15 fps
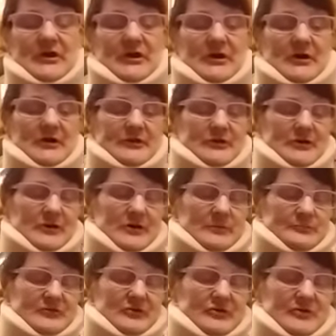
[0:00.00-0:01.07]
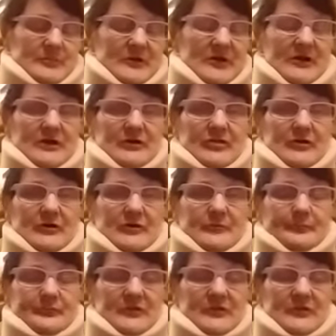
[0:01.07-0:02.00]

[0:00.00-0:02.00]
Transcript: and um, tell you I'm hanging in there.